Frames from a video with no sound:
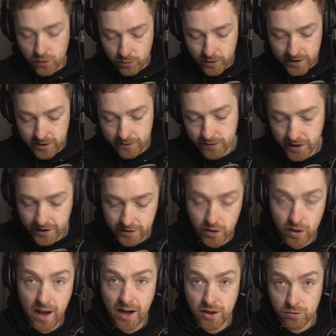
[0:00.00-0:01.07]
we can deflate
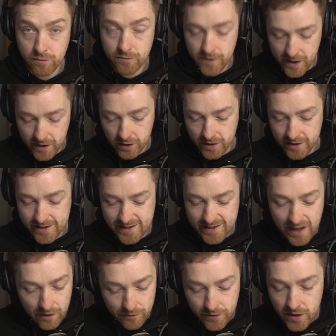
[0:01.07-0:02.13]
the actual vehicle
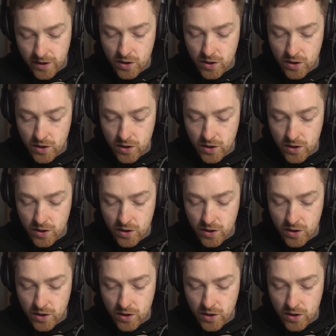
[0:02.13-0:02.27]
itself.